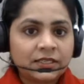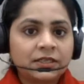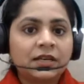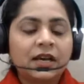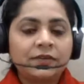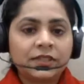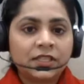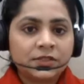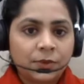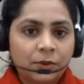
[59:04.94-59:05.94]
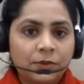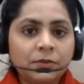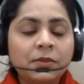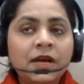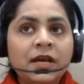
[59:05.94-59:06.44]
having this
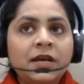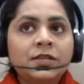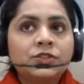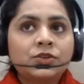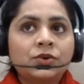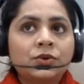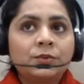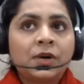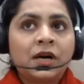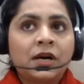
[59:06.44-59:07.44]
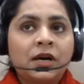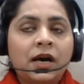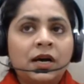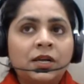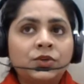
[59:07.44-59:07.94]
problem. So,
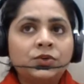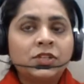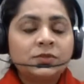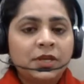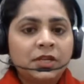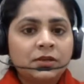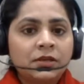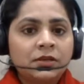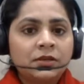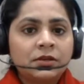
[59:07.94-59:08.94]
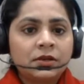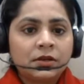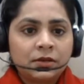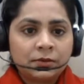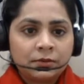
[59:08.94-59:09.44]
to this
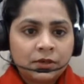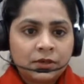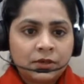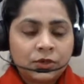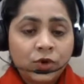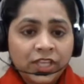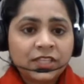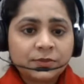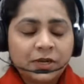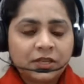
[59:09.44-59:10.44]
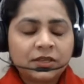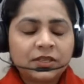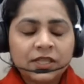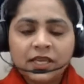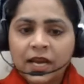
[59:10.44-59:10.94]
particular, knowing this
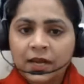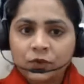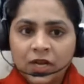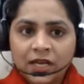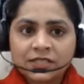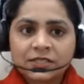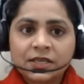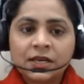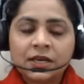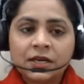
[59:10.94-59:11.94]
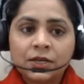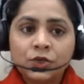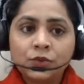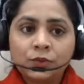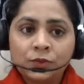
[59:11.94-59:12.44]
particular thing, I would ask
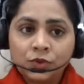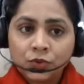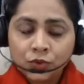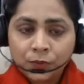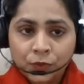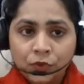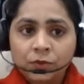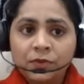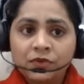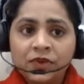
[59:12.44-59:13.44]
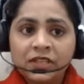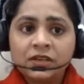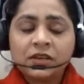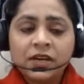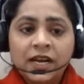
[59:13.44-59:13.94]
to you to probe
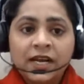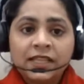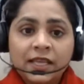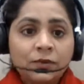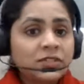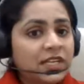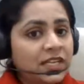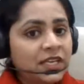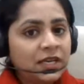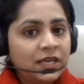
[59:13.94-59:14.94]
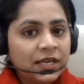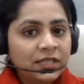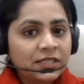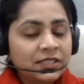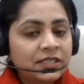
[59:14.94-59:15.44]
whether there was any
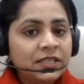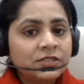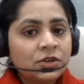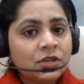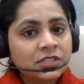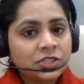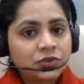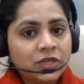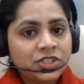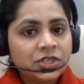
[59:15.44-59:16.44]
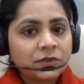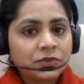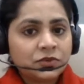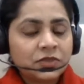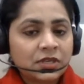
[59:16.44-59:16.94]
incidents or situation
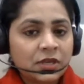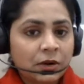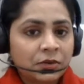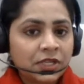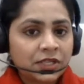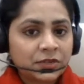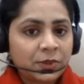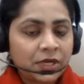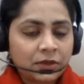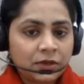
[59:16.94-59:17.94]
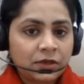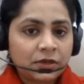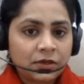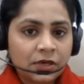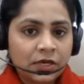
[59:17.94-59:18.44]
which was surrounding this
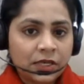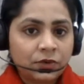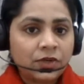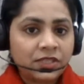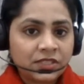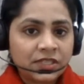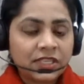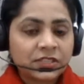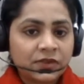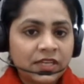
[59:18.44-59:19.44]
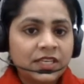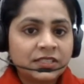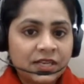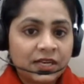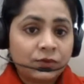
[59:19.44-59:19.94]
particular incidents when
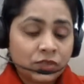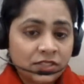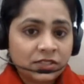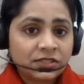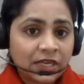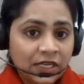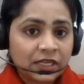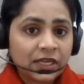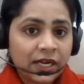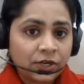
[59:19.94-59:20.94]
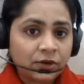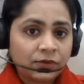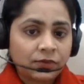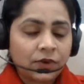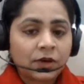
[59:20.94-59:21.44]
was it a sudden kind of
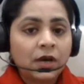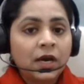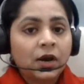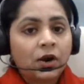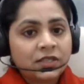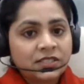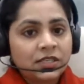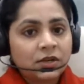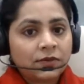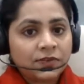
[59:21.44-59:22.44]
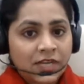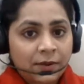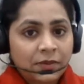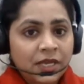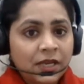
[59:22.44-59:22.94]
onset of
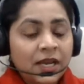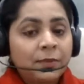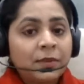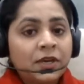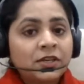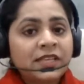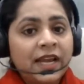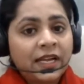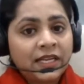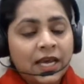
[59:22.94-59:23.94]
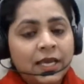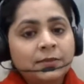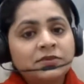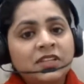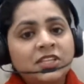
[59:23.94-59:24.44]
stammering? Because at
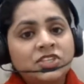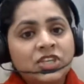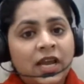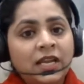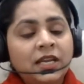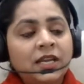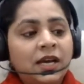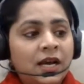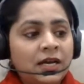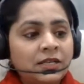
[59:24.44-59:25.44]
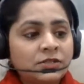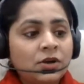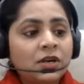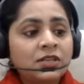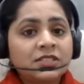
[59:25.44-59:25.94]
times when the child has
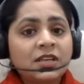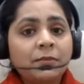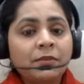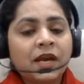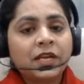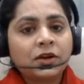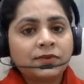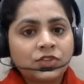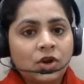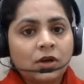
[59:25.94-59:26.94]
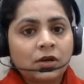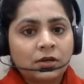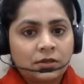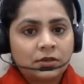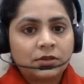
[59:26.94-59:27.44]
got some kind of shock
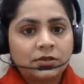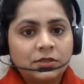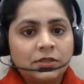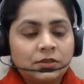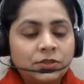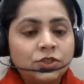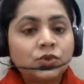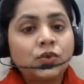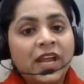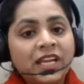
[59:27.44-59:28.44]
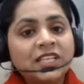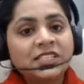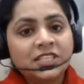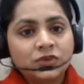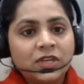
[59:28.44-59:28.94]
due to any
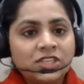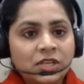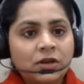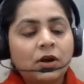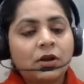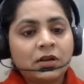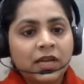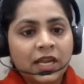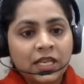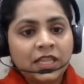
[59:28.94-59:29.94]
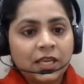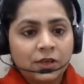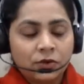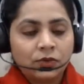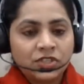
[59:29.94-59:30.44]
situation or anything,
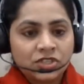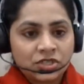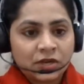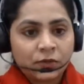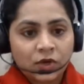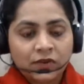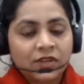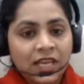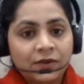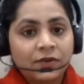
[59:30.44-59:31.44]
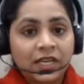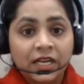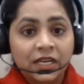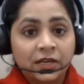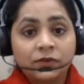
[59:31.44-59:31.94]
which whatever they have
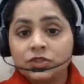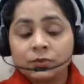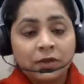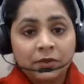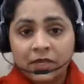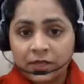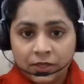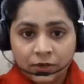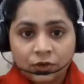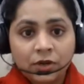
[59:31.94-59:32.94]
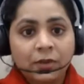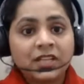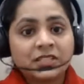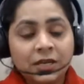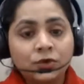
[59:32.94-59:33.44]
attended, which maybe
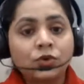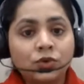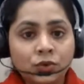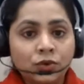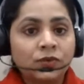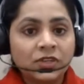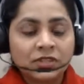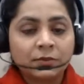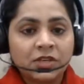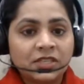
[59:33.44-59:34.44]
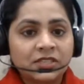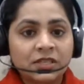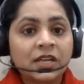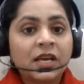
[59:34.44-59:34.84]
remains unknown to you for some reason,